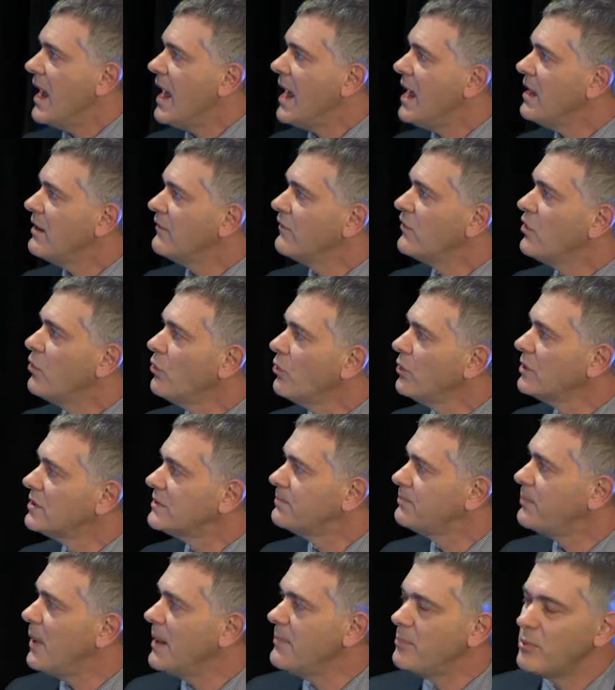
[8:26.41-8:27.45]
And of
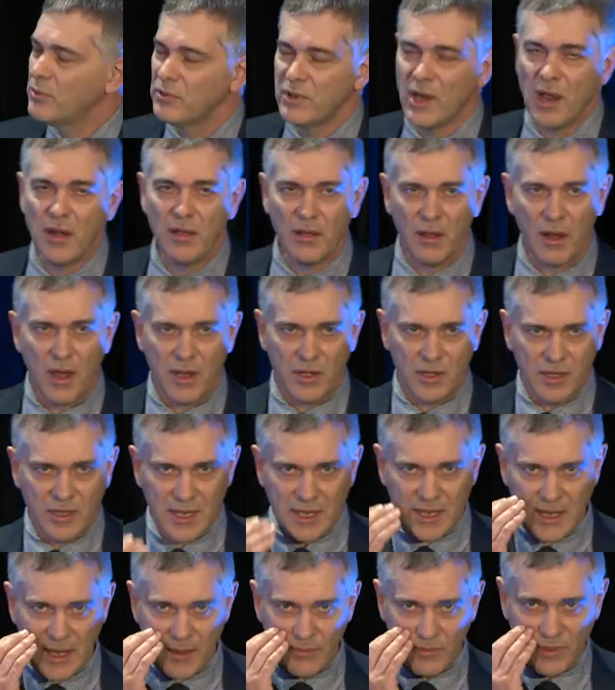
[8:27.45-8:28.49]
course, people don't like you
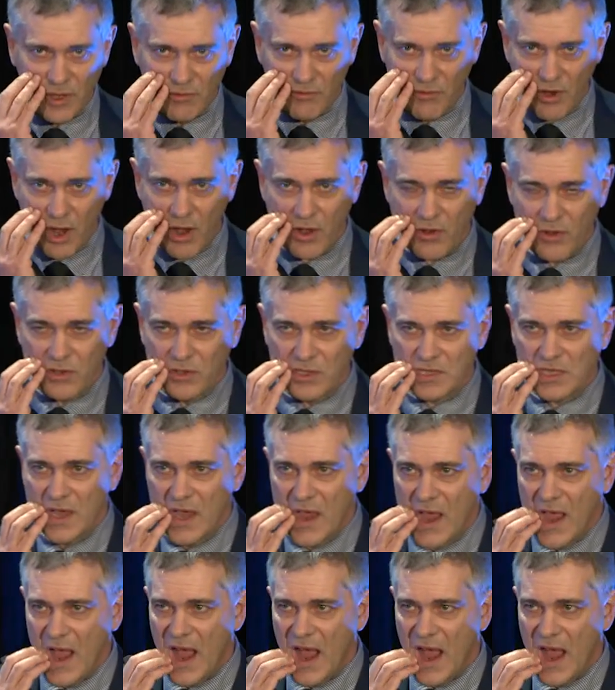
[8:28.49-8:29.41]
digging up their roads.